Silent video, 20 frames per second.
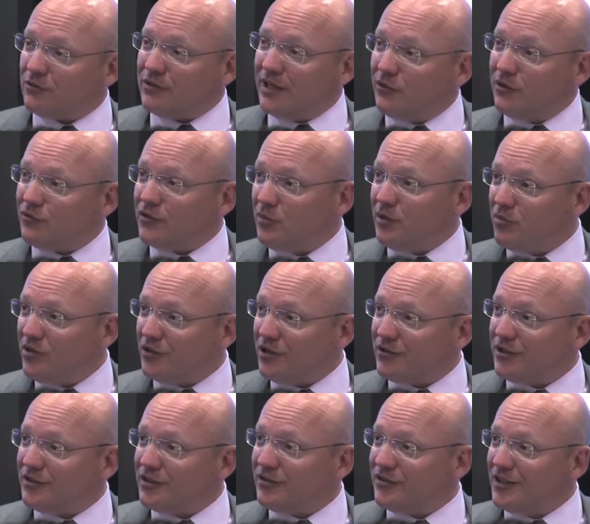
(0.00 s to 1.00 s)
rent-free
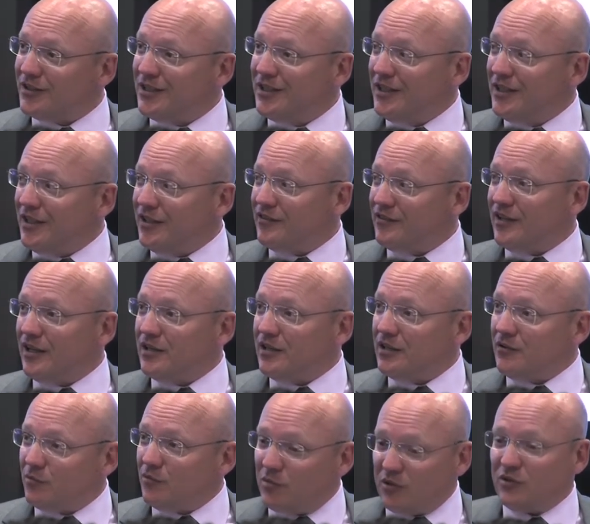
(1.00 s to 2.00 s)
periods,
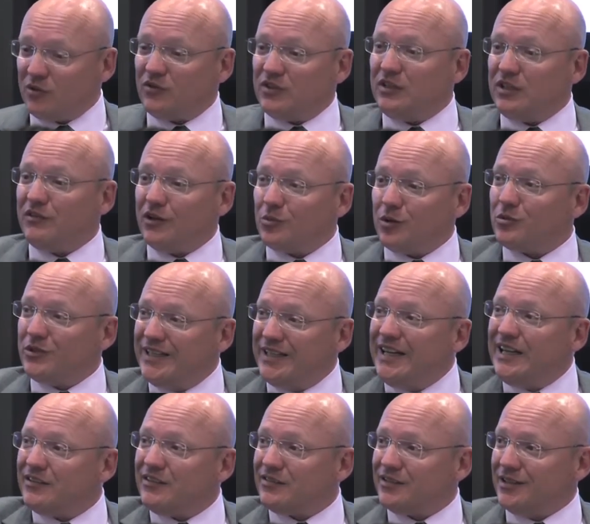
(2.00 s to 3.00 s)
incentives, because the developer
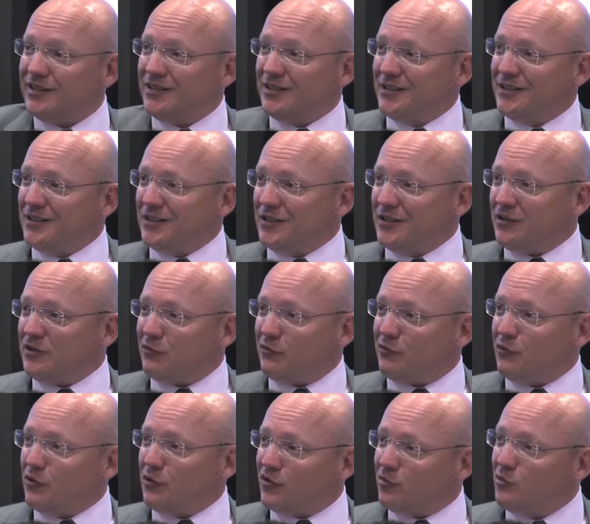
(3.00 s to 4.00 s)
needs the
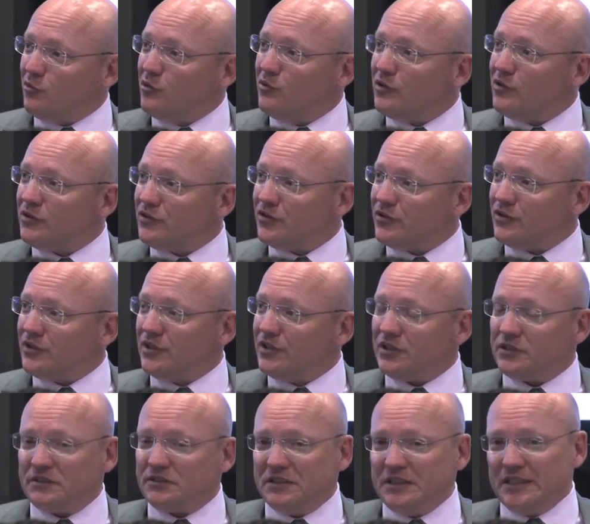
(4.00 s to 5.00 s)
first movers
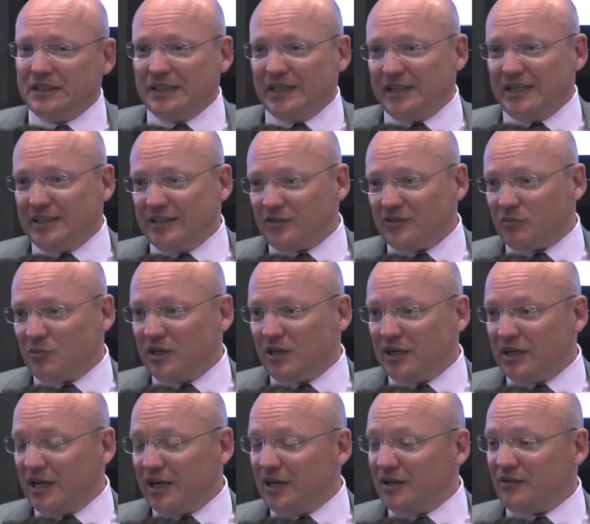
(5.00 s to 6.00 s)
here. And that's
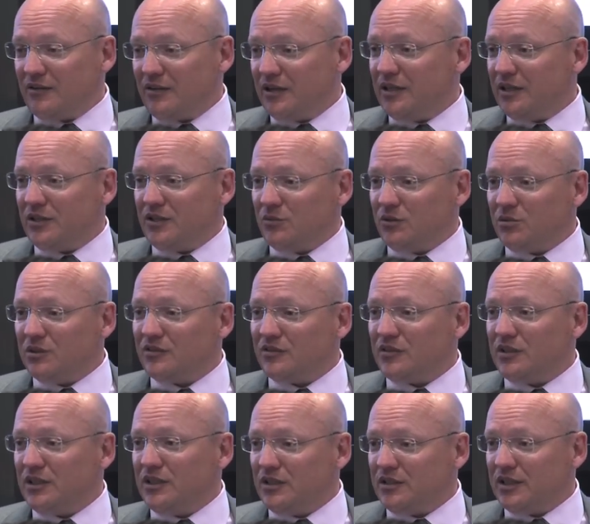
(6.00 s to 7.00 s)
why I think you will
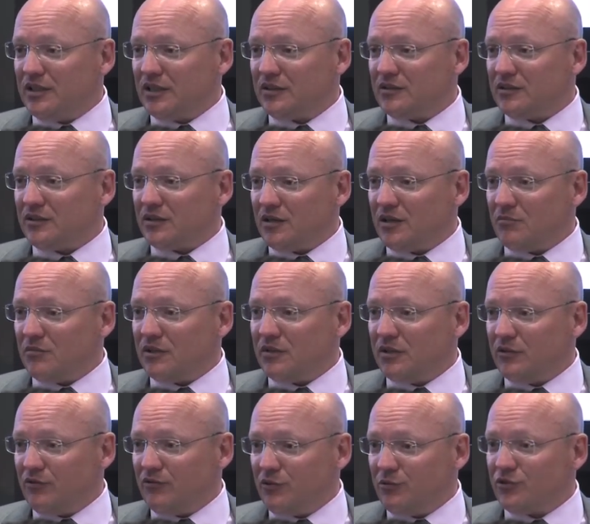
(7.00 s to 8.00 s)
see that
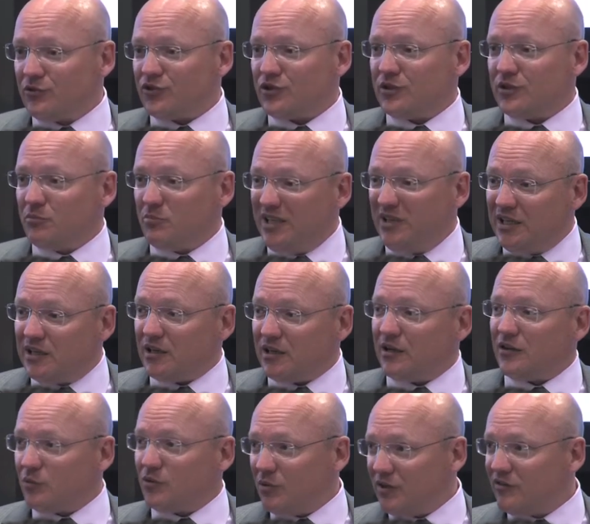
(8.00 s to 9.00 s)
in the future,
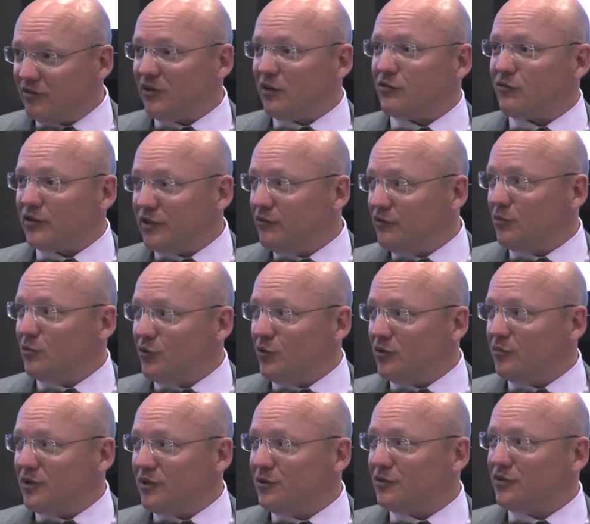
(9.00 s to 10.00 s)
B-class will suffer even
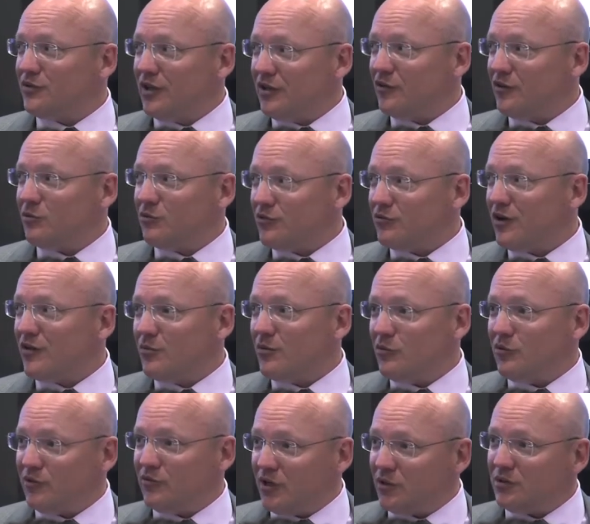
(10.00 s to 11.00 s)
more, because tenants will rather
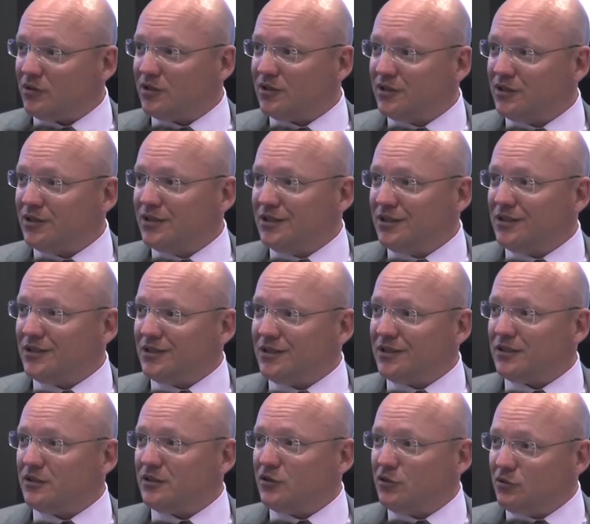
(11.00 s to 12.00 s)
move out
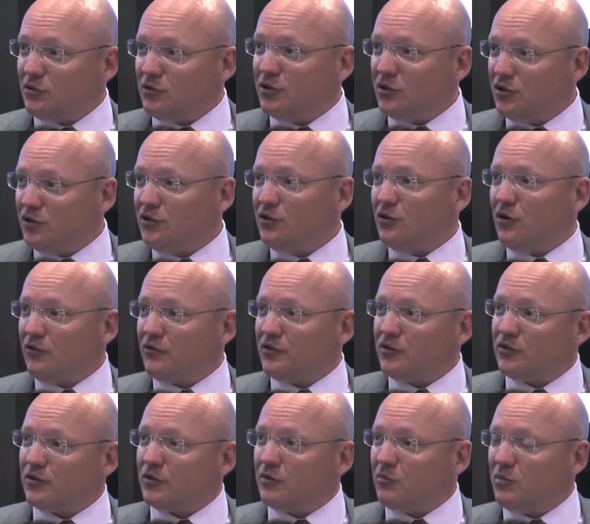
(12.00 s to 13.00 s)
here to new
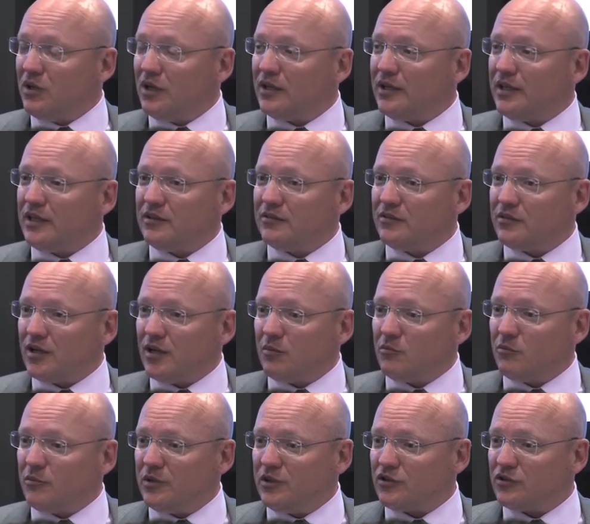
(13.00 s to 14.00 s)
office buildings,
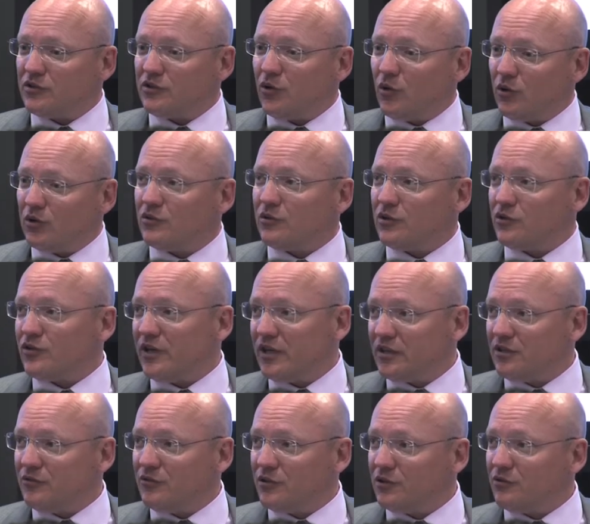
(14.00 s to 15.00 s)
which are also
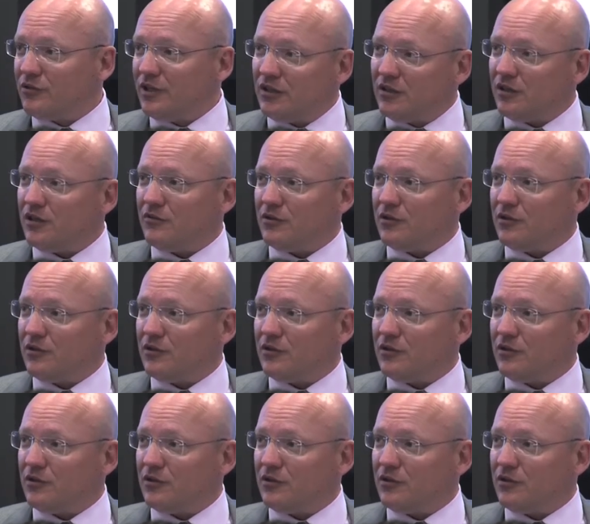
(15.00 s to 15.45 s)
attractive on the rental